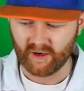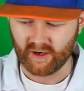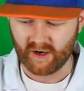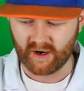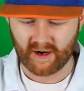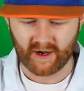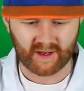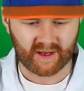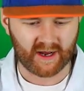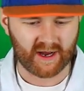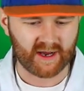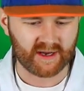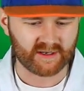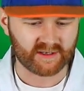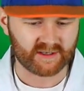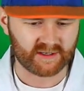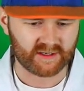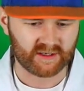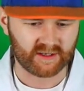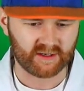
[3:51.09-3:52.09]
All right,
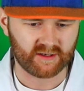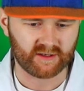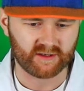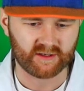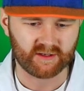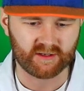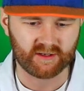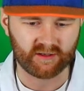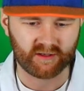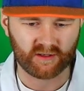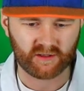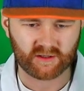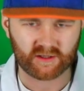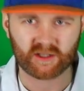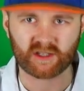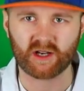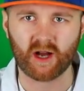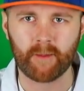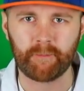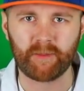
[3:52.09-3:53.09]
guys,
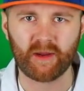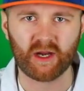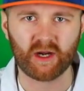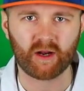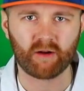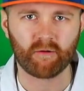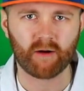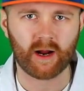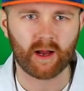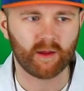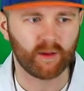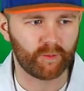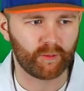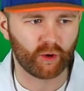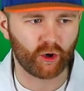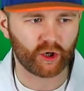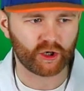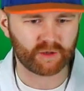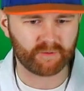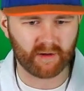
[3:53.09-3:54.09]
stop beating around the
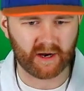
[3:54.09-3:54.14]
bush,